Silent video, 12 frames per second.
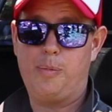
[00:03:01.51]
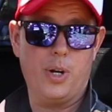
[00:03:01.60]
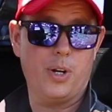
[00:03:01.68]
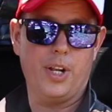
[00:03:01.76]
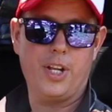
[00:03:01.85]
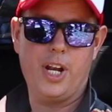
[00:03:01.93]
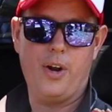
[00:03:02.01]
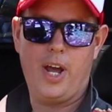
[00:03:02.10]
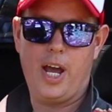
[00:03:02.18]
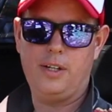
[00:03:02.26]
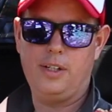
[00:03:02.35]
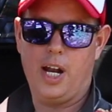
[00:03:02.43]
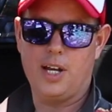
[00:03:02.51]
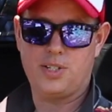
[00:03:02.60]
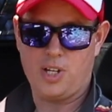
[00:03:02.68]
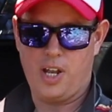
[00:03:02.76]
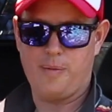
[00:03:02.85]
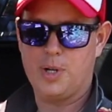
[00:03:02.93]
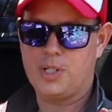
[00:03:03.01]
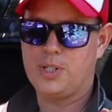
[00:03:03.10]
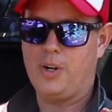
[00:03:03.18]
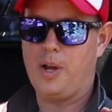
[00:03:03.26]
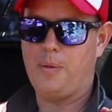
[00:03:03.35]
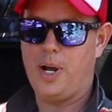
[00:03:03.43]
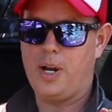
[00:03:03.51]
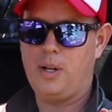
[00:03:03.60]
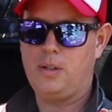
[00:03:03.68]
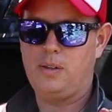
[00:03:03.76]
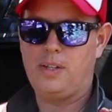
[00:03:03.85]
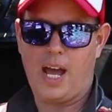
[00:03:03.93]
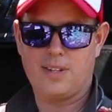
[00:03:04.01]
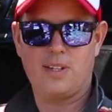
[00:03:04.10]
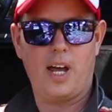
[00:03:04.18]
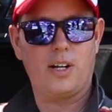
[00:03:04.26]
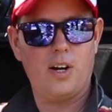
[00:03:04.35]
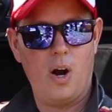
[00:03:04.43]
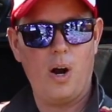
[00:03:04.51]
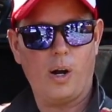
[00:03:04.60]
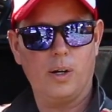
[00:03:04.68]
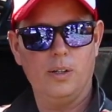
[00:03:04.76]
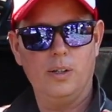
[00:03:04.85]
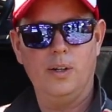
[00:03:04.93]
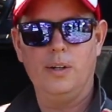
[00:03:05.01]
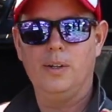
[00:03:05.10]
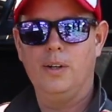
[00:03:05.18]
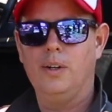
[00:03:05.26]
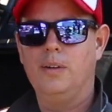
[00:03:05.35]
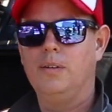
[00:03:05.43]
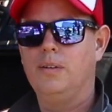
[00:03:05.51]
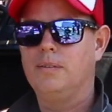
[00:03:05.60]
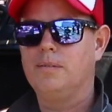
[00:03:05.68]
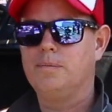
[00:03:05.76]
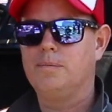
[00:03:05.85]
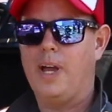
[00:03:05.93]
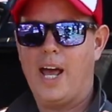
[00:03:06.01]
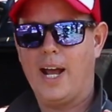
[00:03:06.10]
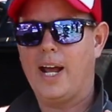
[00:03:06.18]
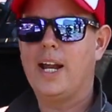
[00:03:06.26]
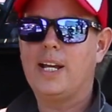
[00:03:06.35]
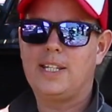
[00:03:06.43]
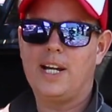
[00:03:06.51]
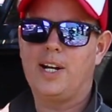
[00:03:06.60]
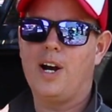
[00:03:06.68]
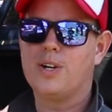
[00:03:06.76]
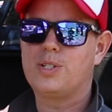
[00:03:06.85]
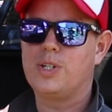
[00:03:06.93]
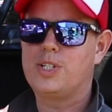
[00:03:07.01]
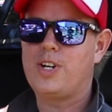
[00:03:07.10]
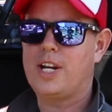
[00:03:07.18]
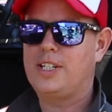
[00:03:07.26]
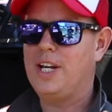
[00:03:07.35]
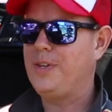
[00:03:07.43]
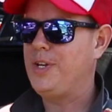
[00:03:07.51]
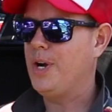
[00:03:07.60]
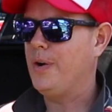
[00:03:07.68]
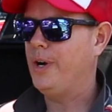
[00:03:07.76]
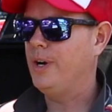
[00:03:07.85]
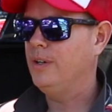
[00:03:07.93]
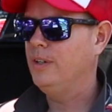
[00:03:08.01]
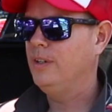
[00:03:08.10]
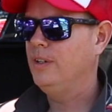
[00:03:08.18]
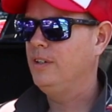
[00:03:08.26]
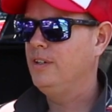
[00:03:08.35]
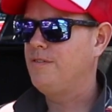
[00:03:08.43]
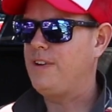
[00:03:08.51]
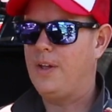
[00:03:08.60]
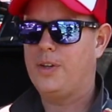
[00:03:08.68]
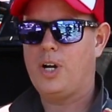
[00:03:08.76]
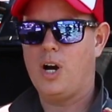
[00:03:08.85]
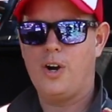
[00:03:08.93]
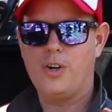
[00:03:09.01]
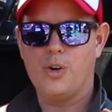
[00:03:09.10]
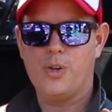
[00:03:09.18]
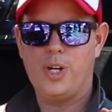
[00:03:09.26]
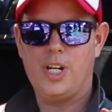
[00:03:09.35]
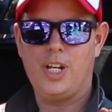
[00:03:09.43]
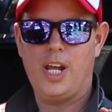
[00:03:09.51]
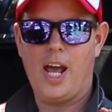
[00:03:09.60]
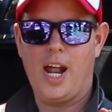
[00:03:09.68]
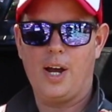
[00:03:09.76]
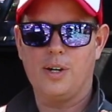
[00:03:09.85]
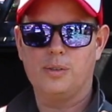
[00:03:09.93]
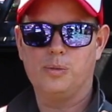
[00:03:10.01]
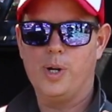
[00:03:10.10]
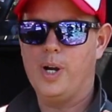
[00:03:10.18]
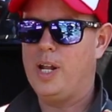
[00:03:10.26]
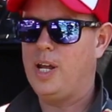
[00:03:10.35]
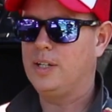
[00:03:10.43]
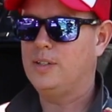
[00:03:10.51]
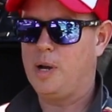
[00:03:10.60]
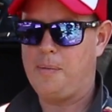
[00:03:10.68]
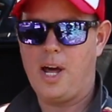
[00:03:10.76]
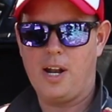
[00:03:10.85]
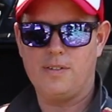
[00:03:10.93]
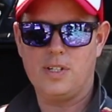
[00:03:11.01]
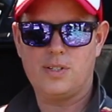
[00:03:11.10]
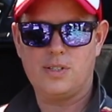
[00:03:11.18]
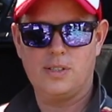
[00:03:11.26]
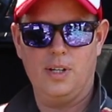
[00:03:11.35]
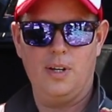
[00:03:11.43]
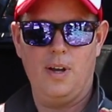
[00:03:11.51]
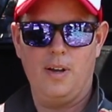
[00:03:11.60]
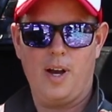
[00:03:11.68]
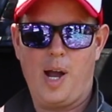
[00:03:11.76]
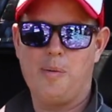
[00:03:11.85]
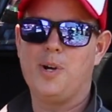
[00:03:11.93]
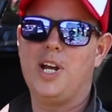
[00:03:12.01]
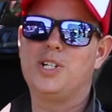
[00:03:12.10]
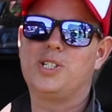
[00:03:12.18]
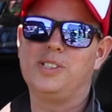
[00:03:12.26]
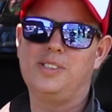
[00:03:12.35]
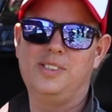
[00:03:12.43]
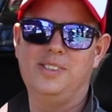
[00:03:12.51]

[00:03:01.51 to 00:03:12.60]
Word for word: appeared on the internet, and I saw the picture and I went, that's that car. Man, I gotta get that car. So I tracked down the owner, found the car in northern Indiana where it had come out of its hibernation,